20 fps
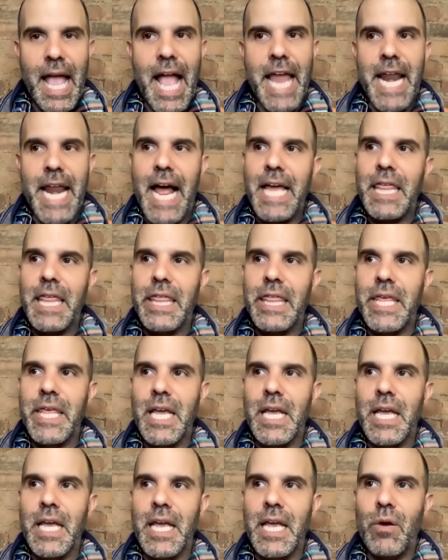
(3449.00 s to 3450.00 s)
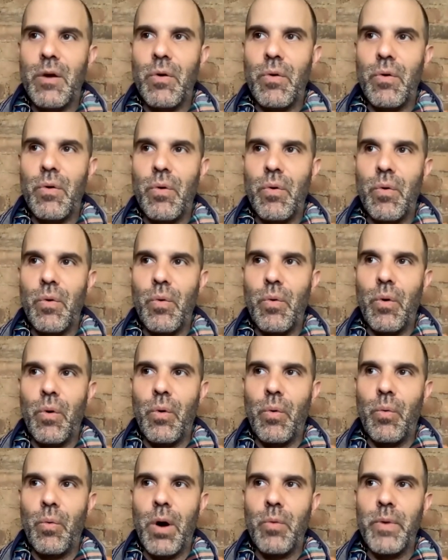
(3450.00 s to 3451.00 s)
And I think
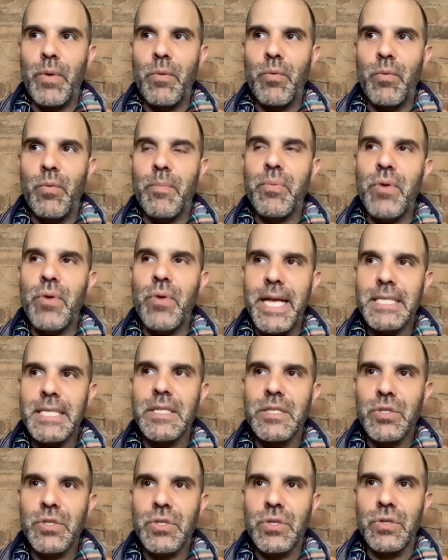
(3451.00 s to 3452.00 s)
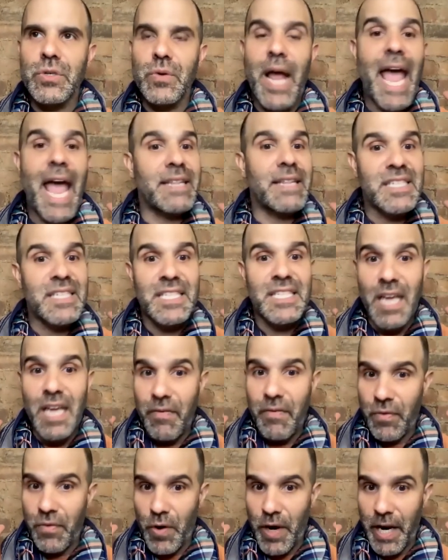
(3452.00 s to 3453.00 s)
what we were present to and
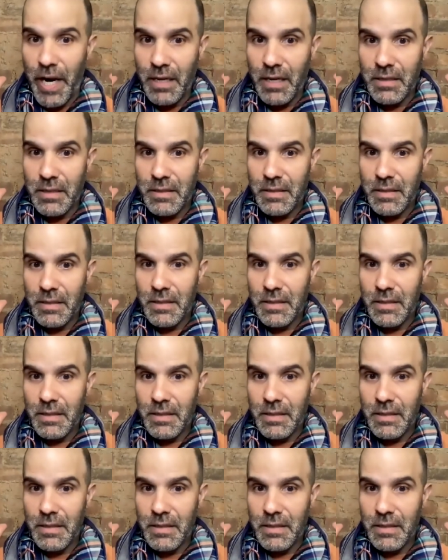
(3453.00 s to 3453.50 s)
suffering,